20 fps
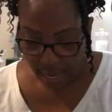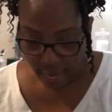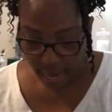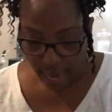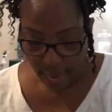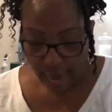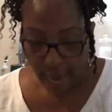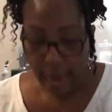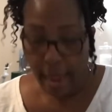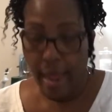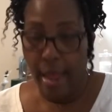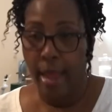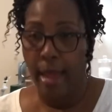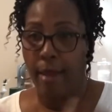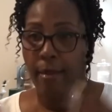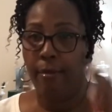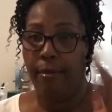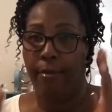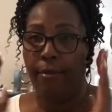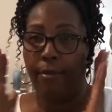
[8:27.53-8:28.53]
I
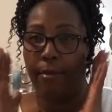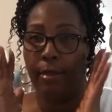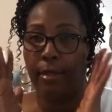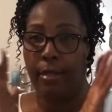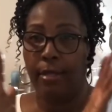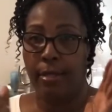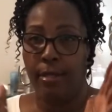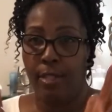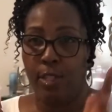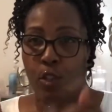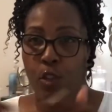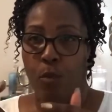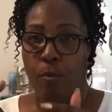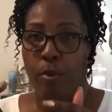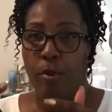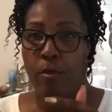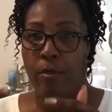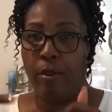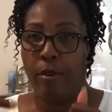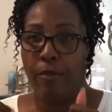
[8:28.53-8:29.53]
have zero
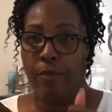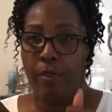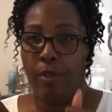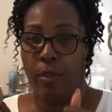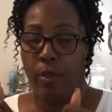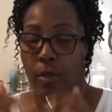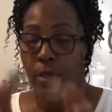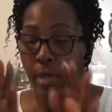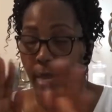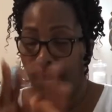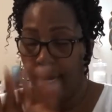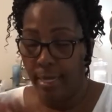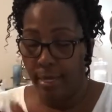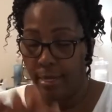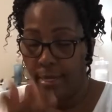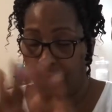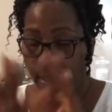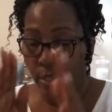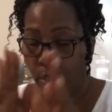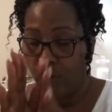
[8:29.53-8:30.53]
peripheral, like
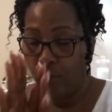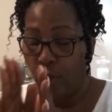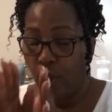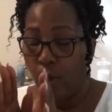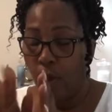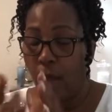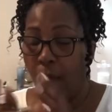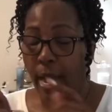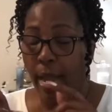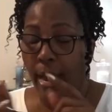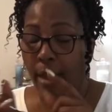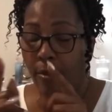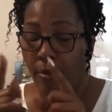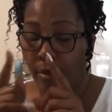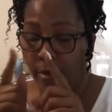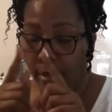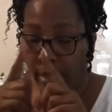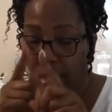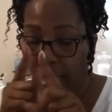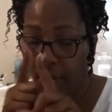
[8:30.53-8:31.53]
zero. I have
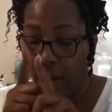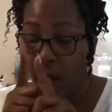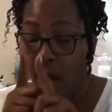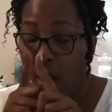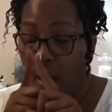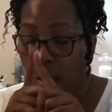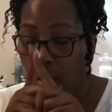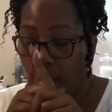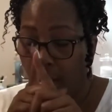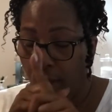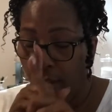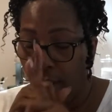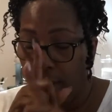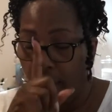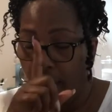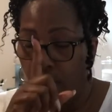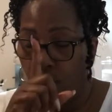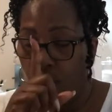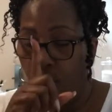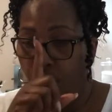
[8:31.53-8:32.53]
what they call
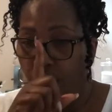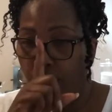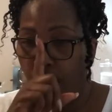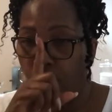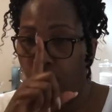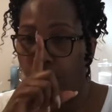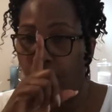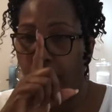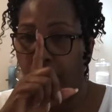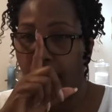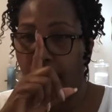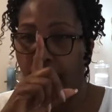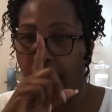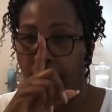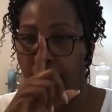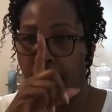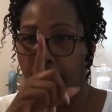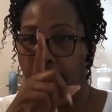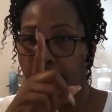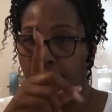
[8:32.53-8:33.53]
nasal vision, meaning
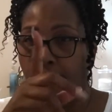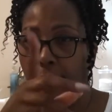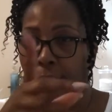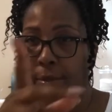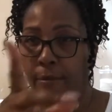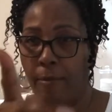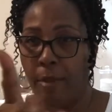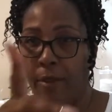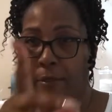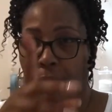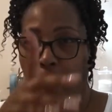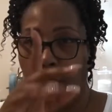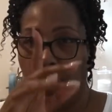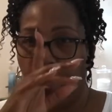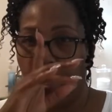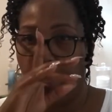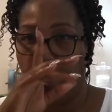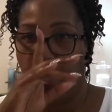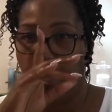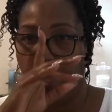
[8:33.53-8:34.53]
my
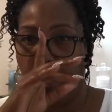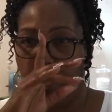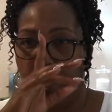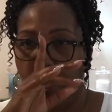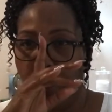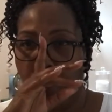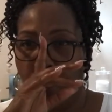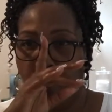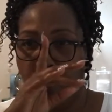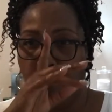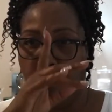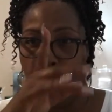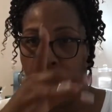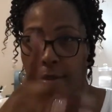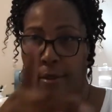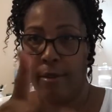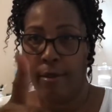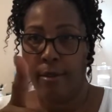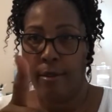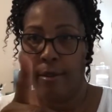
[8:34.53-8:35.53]
vision is here.
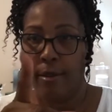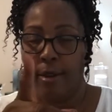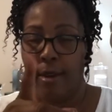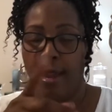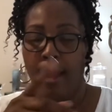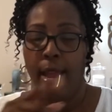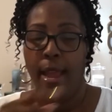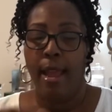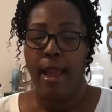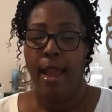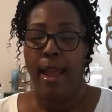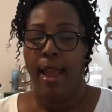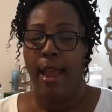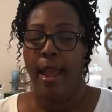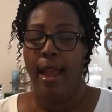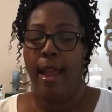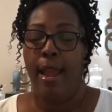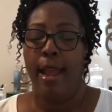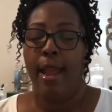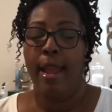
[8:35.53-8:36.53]

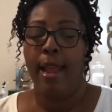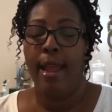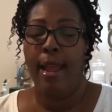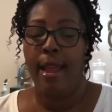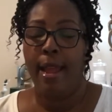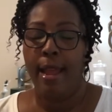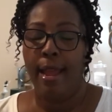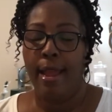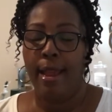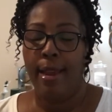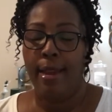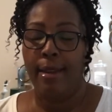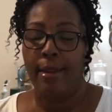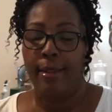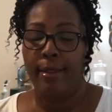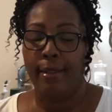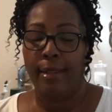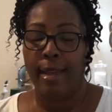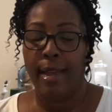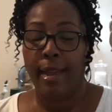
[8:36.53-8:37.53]
And
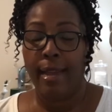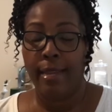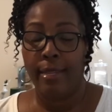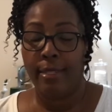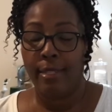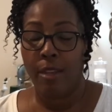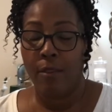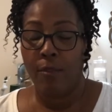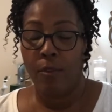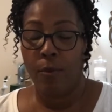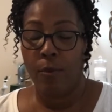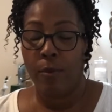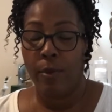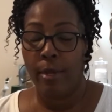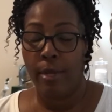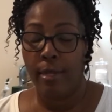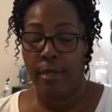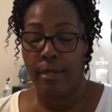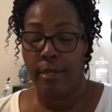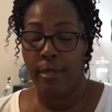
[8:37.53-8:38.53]
I suffer
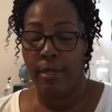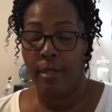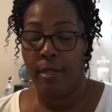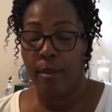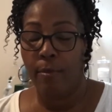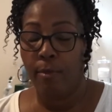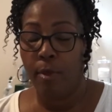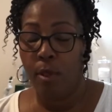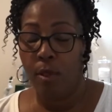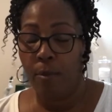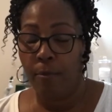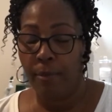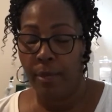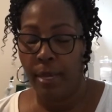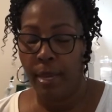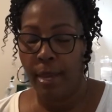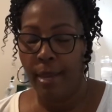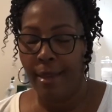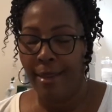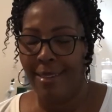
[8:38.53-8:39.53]
with diplopia,
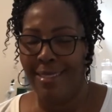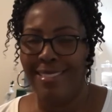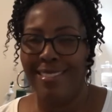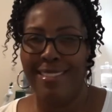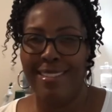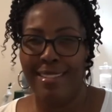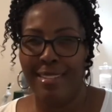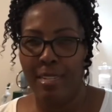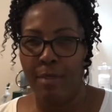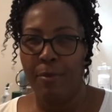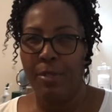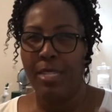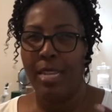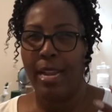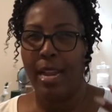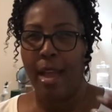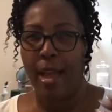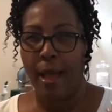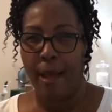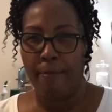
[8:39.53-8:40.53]
and this is almost like
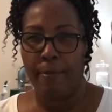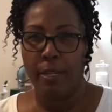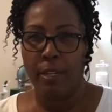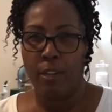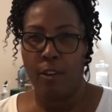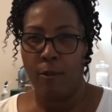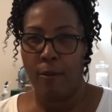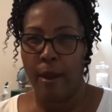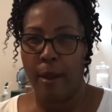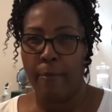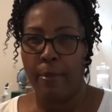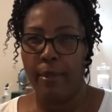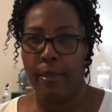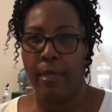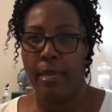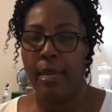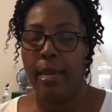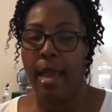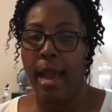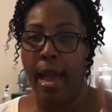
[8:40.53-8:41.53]
optic
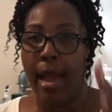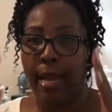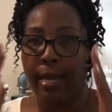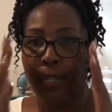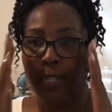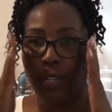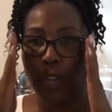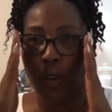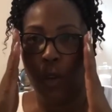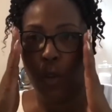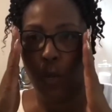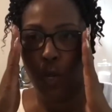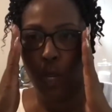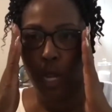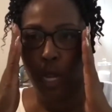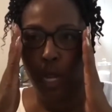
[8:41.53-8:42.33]
neuropathy. I don't